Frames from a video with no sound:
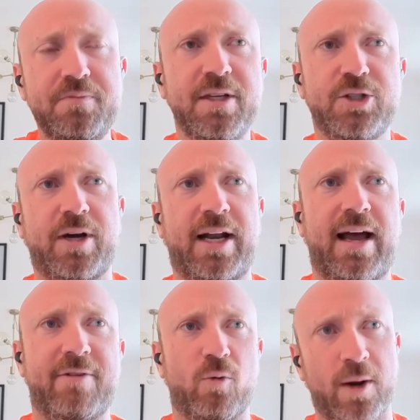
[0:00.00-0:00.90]
kind of
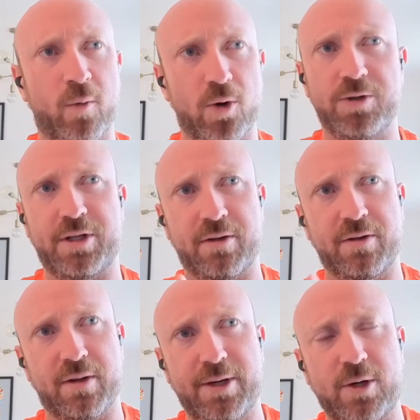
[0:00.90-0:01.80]
having one world in
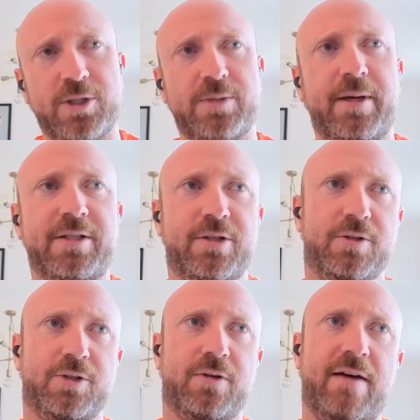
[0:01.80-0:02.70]
the Bitcoin space and
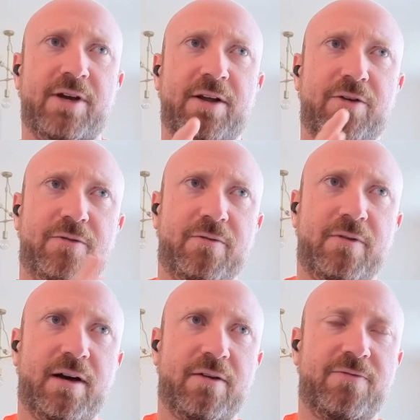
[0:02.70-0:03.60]
also having another
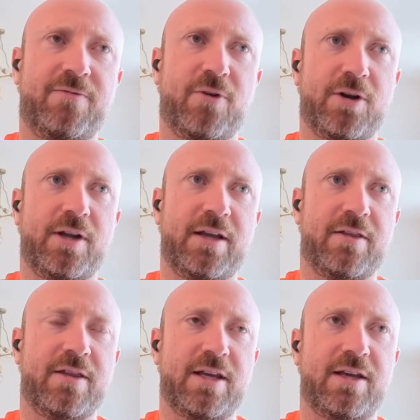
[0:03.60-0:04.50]
foot
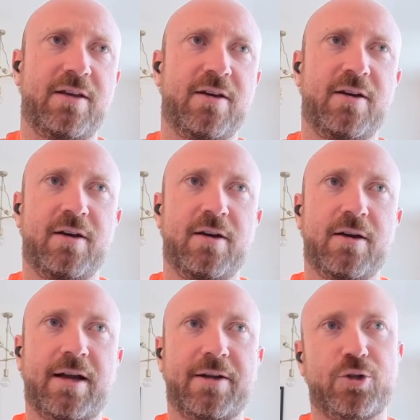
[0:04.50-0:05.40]
in the
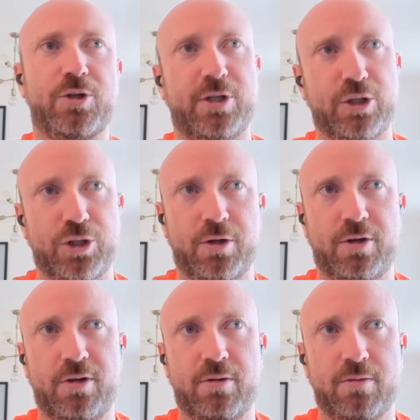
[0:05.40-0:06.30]
kind of
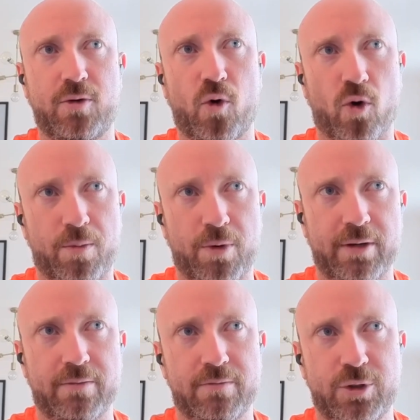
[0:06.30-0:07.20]
traditional
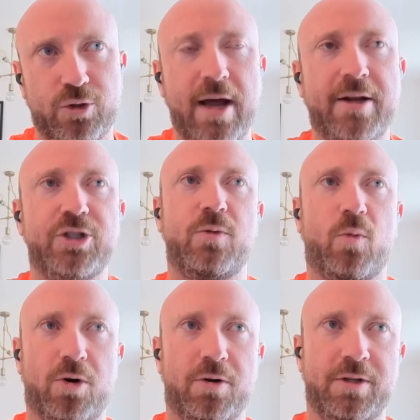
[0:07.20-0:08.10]
corporate strategy
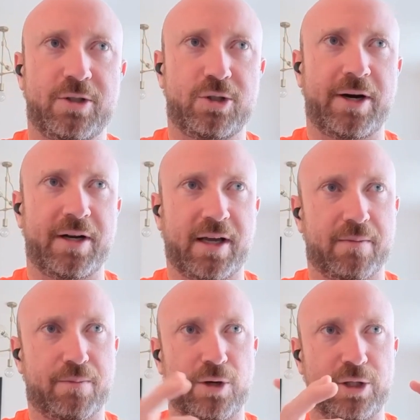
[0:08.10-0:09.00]
world, and trying to kind
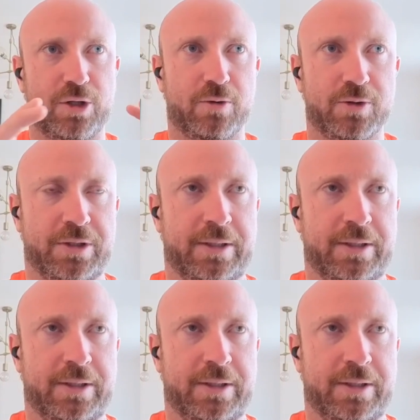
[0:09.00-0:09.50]
of bridge those